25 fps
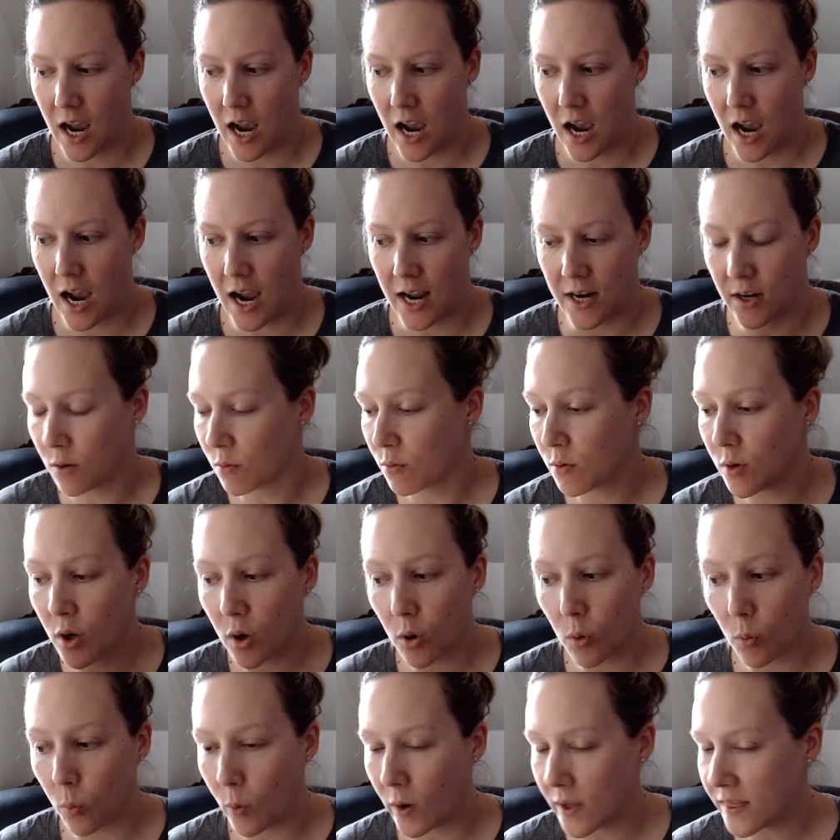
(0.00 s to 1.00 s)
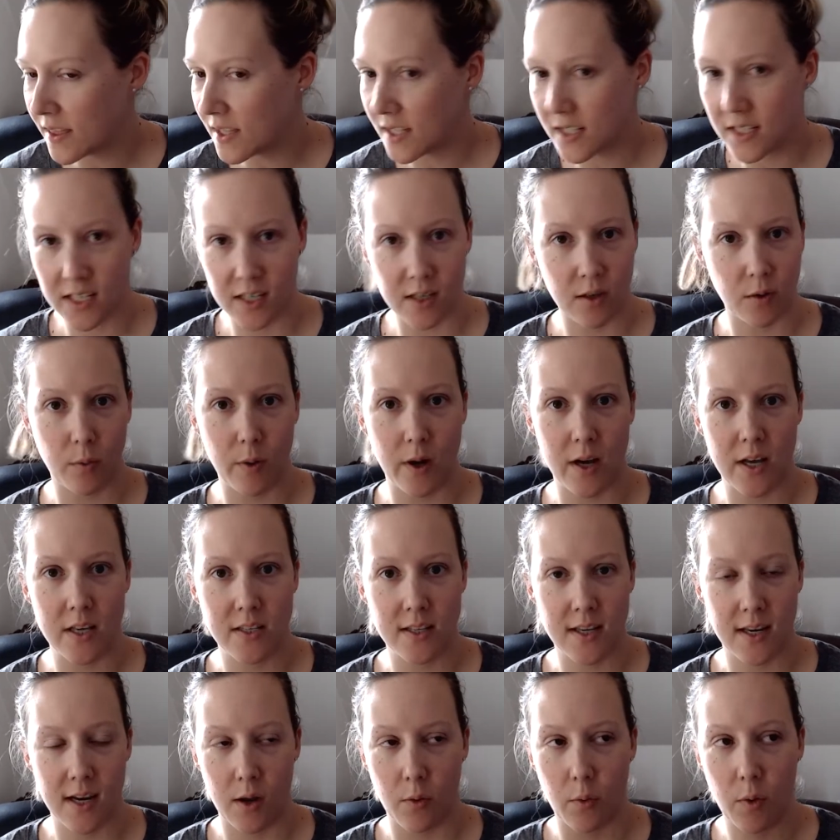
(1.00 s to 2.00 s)
I don't know what the deal
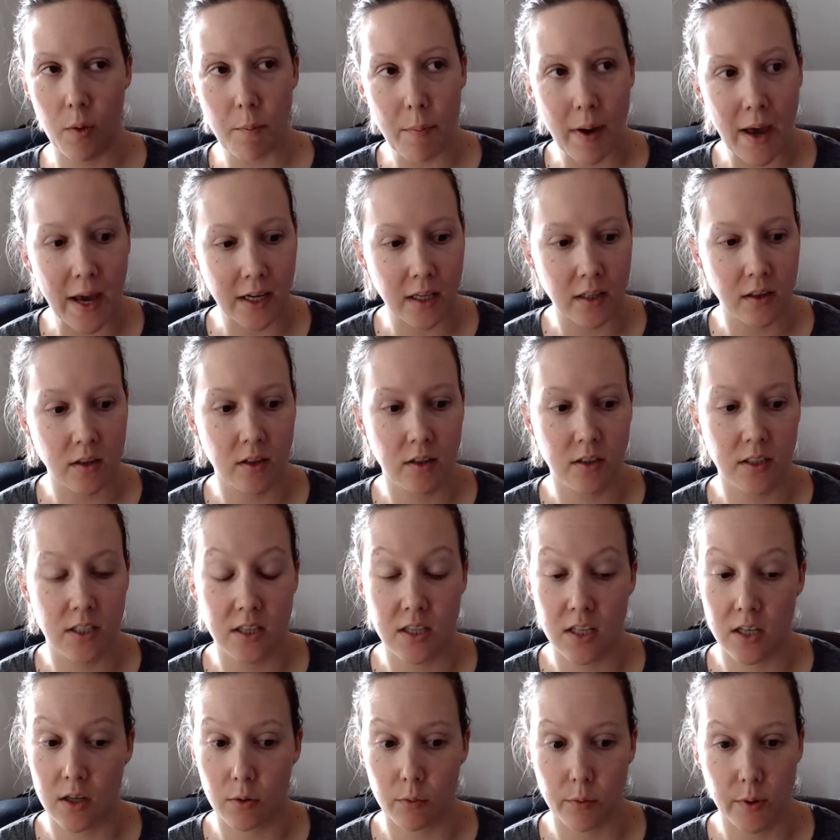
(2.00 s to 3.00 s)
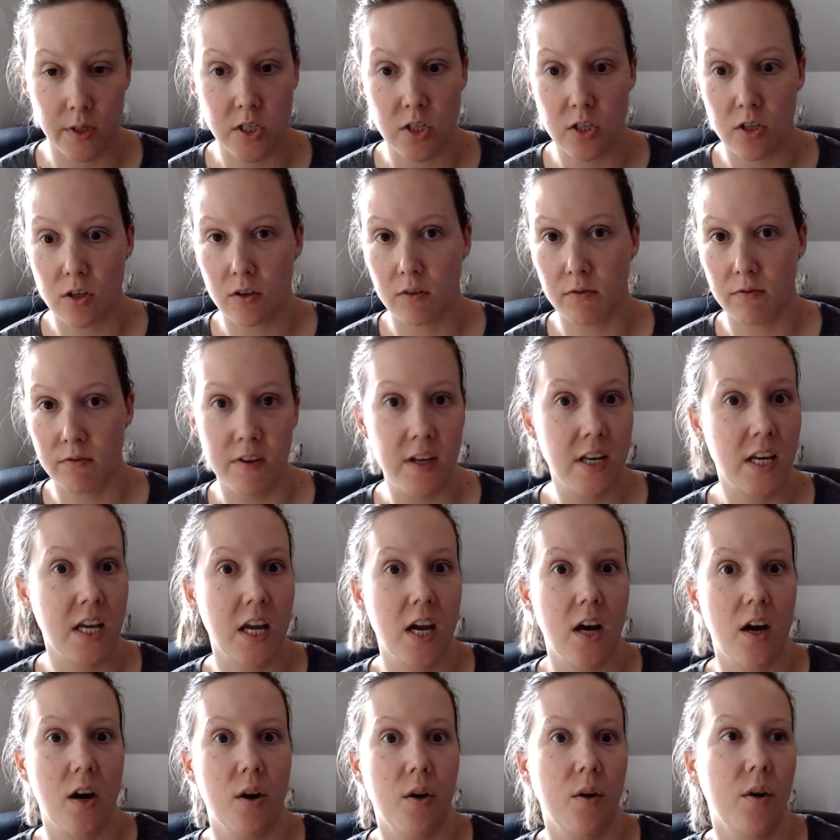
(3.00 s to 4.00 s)
was, and I went back and looked at the original
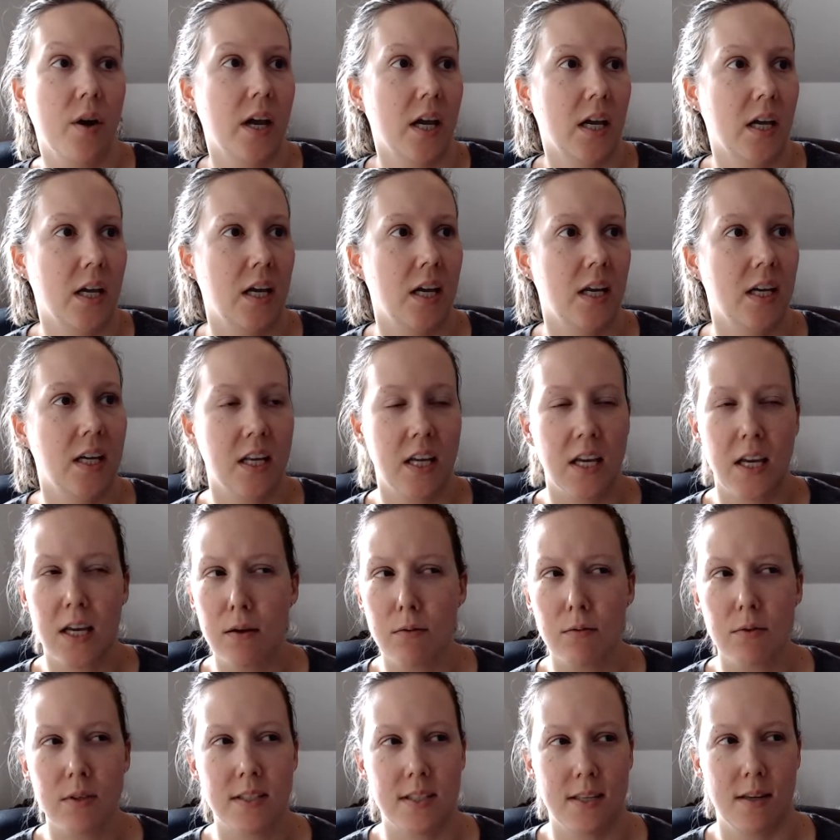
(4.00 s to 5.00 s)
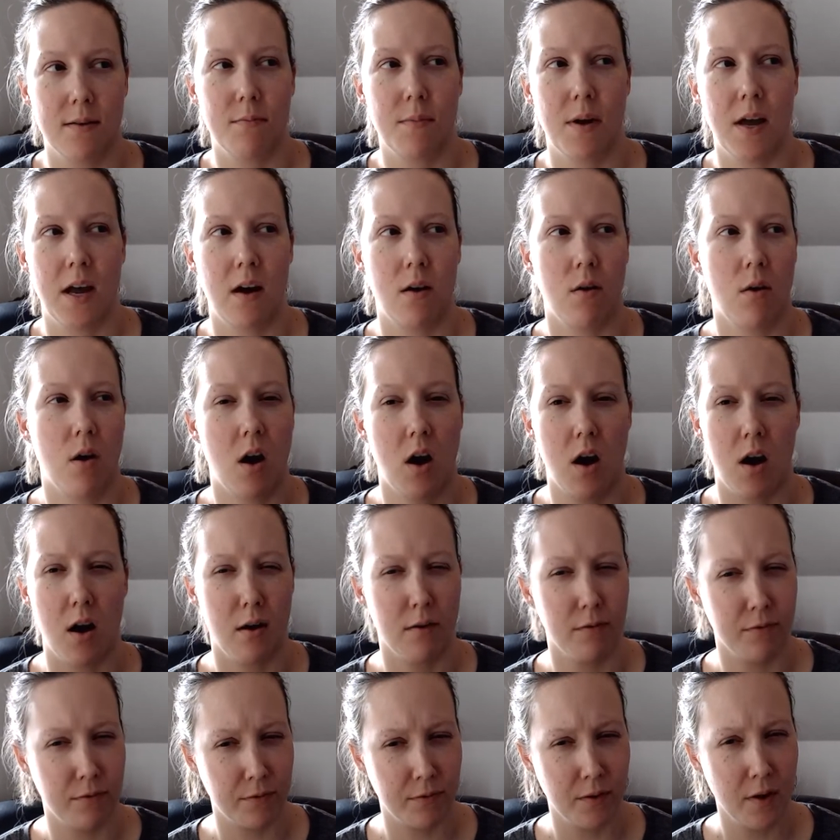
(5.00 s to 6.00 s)
video and it was somehow
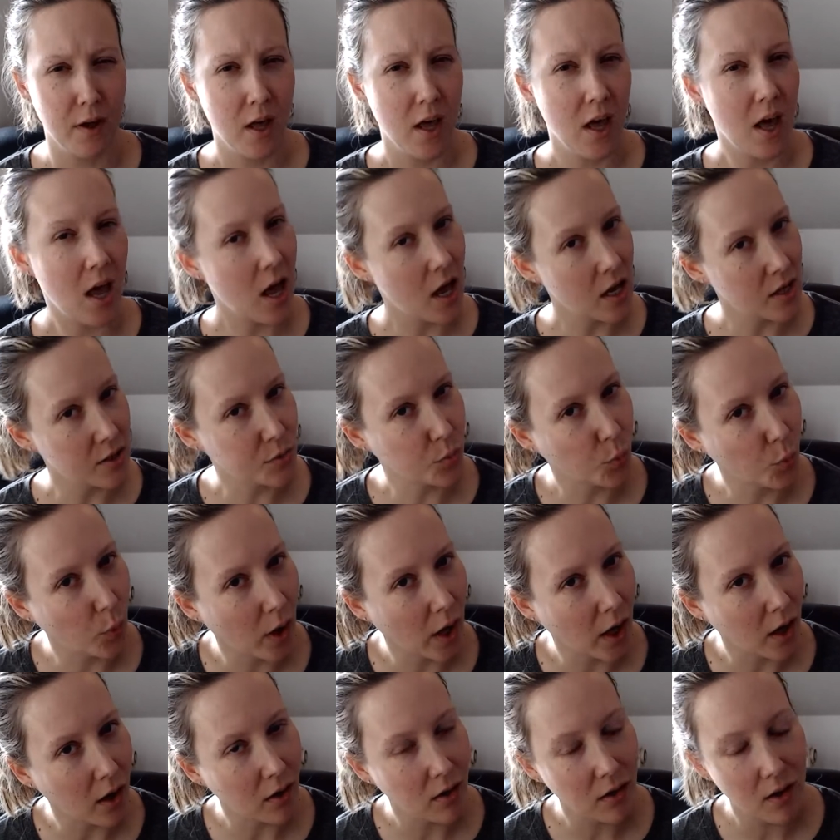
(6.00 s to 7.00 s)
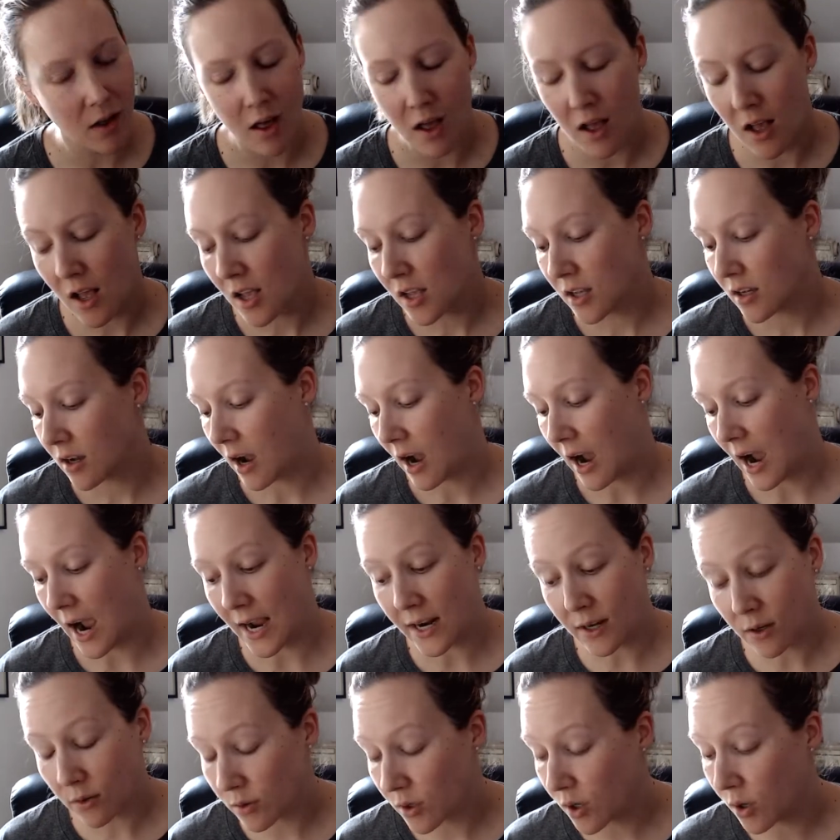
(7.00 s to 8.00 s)
off as well.
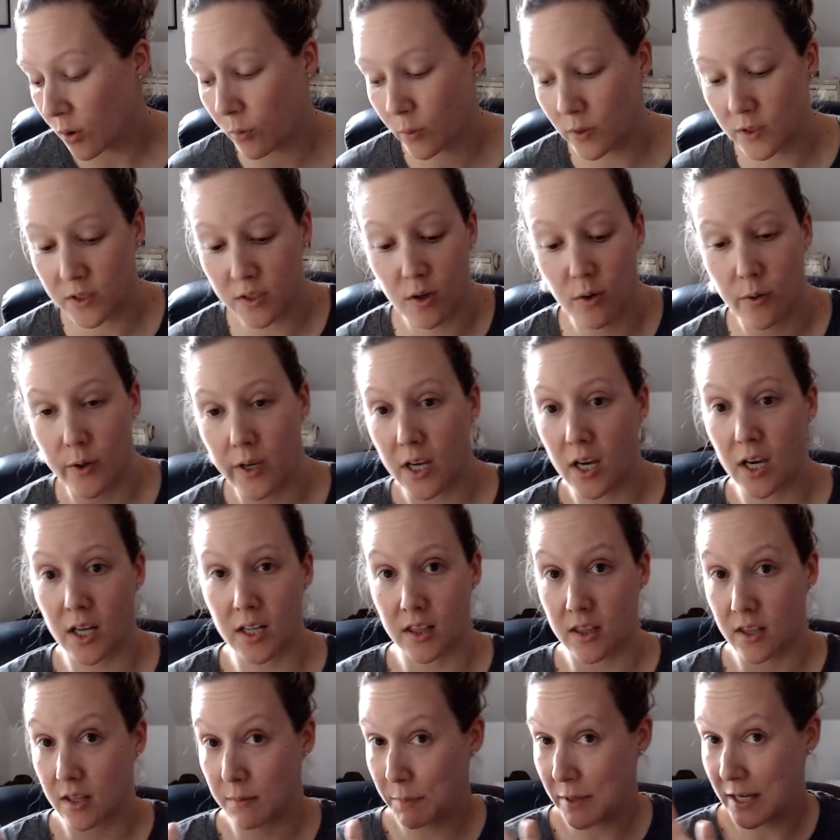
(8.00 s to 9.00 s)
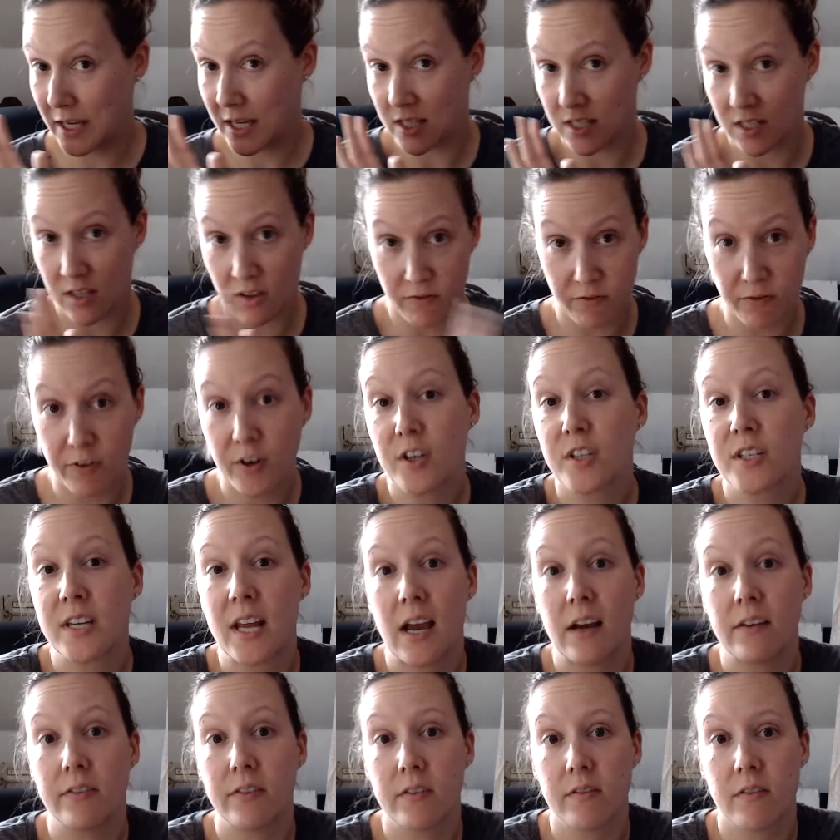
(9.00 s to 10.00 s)
I don't know what's going on, because the first
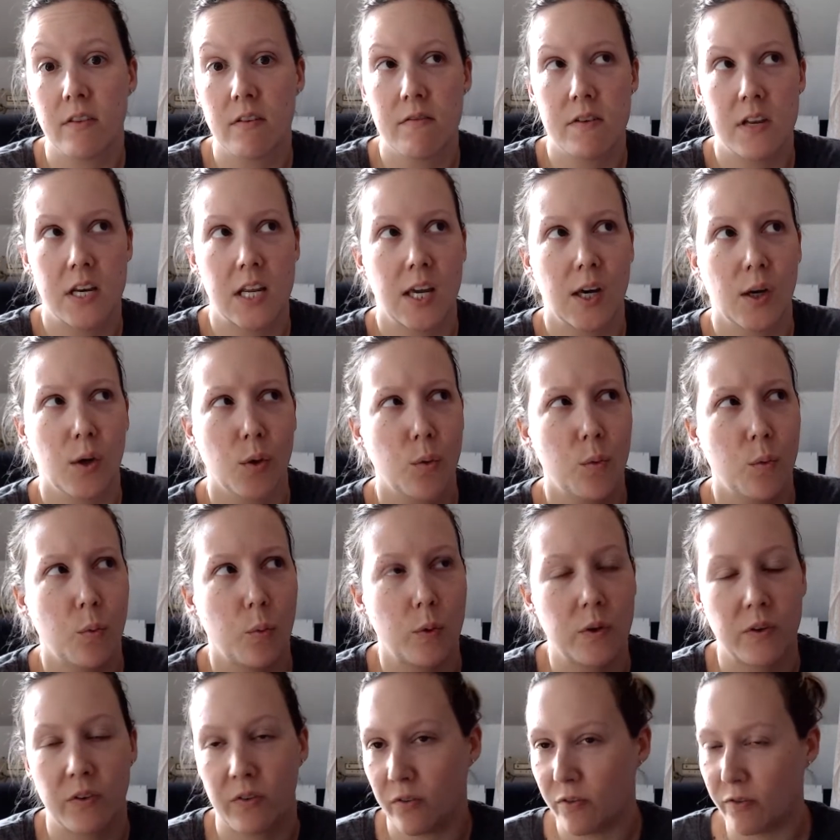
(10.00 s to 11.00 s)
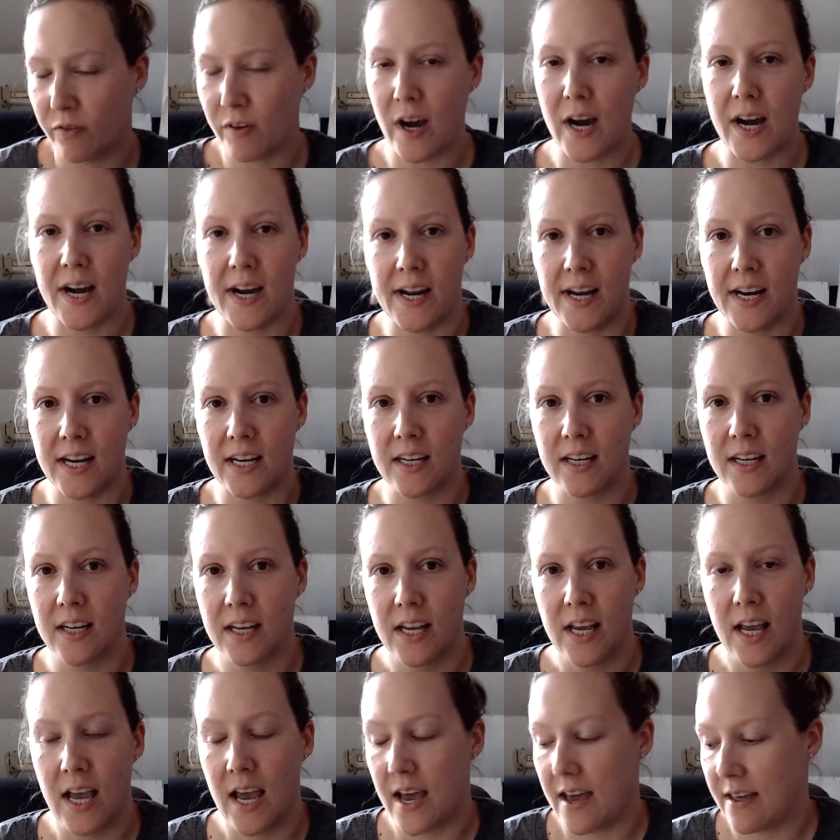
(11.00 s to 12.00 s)
half of the video was fine,
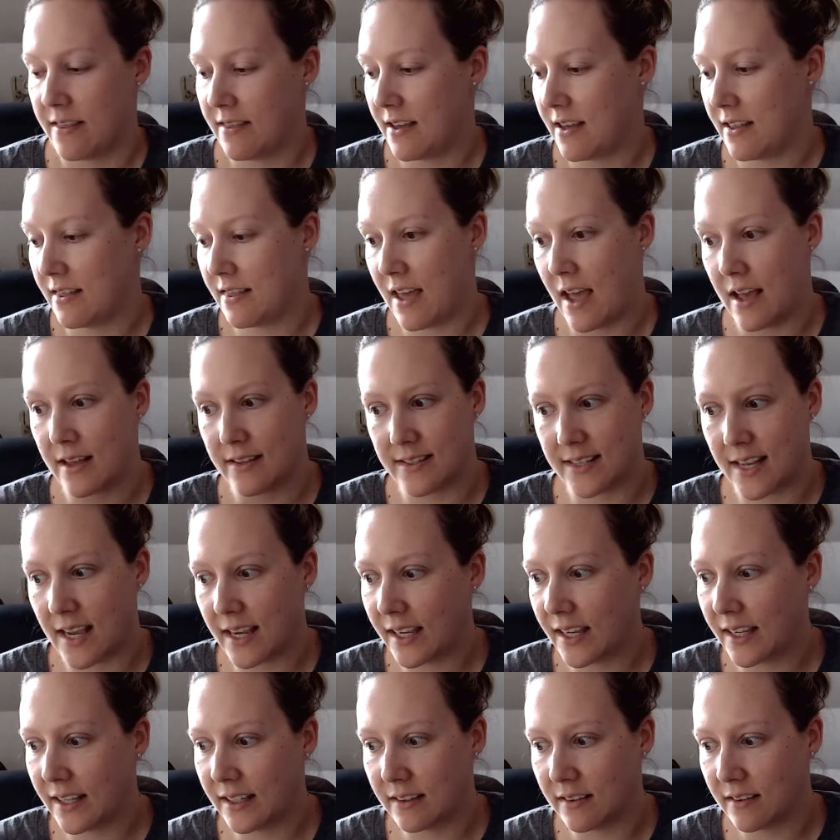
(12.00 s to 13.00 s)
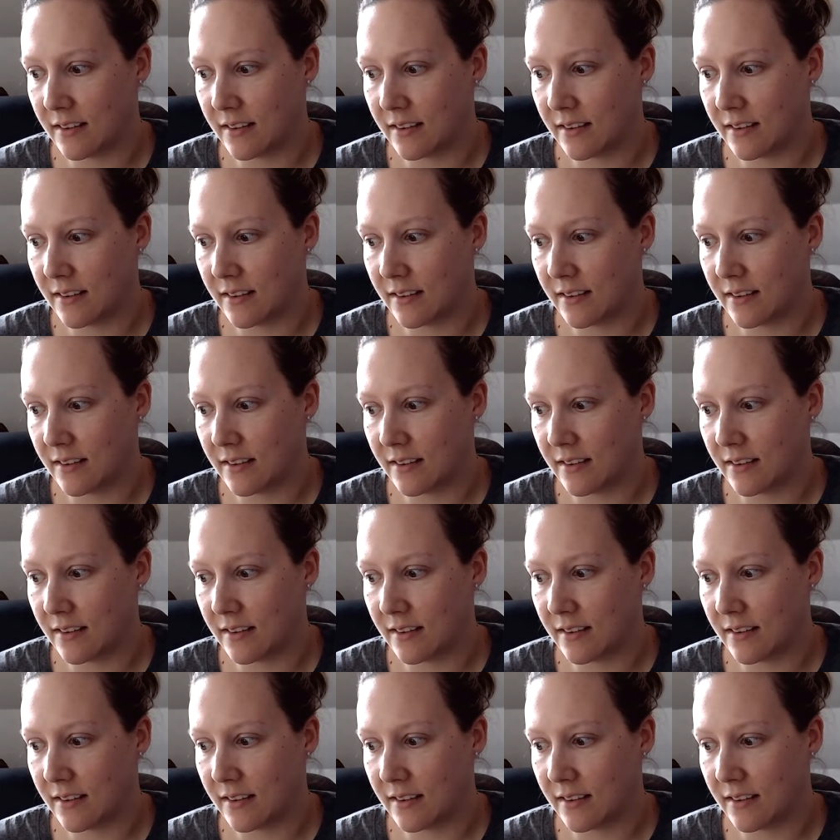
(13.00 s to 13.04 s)
and then that second